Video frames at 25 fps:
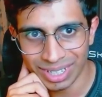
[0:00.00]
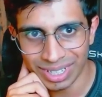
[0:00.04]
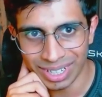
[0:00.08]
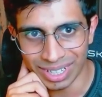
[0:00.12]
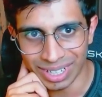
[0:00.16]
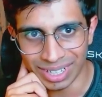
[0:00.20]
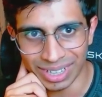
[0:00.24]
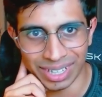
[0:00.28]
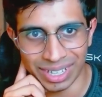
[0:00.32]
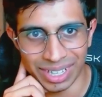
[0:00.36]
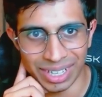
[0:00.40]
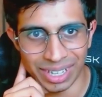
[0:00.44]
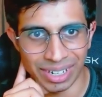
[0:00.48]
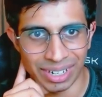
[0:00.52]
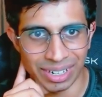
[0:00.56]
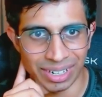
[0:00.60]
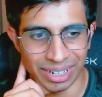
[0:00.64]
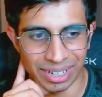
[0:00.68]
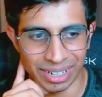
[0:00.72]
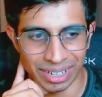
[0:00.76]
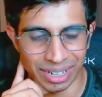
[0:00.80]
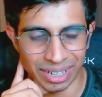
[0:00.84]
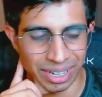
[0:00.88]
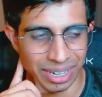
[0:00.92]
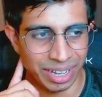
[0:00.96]
and
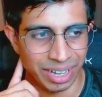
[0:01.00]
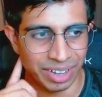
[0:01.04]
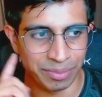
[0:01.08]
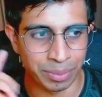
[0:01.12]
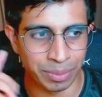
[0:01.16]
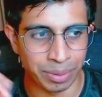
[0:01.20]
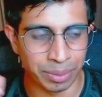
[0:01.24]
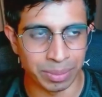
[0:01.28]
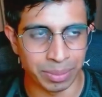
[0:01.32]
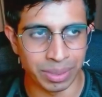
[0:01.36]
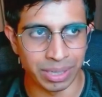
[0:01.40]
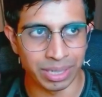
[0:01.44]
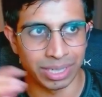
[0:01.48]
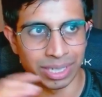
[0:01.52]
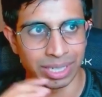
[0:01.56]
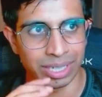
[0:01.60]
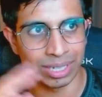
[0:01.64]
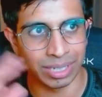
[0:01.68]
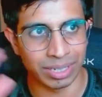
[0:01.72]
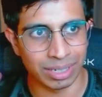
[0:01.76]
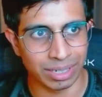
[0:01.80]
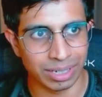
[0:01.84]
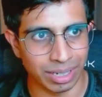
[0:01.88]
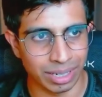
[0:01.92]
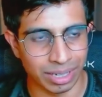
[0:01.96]
then uh, I've been
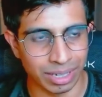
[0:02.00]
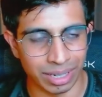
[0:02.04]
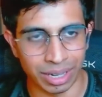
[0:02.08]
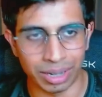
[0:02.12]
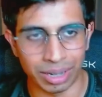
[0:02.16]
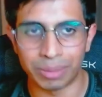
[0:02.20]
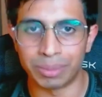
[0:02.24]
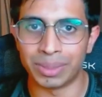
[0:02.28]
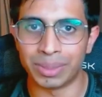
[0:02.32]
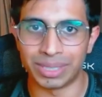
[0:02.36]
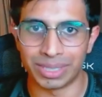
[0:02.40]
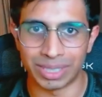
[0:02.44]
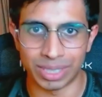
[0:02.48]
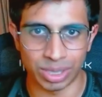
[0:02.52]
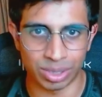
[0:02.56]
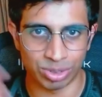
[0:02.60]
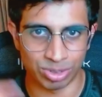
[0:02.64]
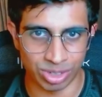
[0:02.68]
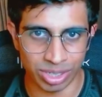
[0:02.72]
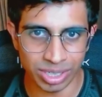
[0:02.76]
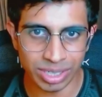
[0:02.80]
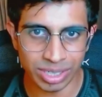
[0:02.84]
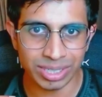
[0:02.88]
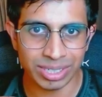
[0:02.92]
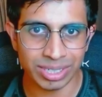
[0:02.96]
building another business
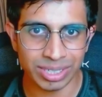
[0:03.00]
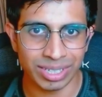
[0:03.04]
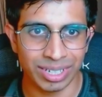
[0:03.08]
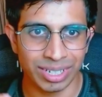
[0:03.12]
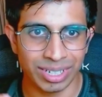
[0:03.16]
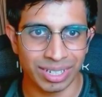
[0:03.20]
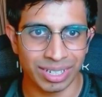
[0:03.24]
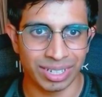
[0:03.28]
first,